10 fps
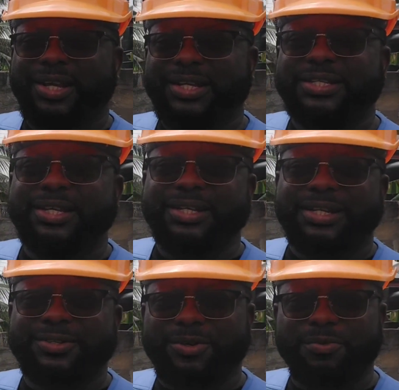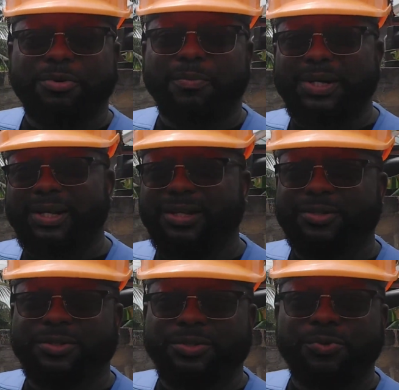anything that's on the property
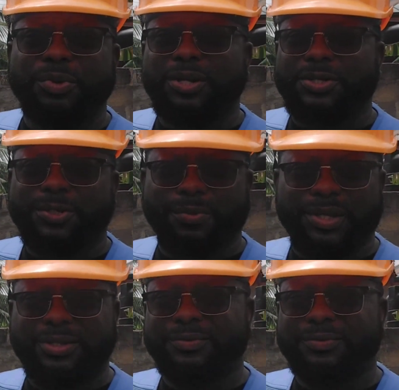should belong to me.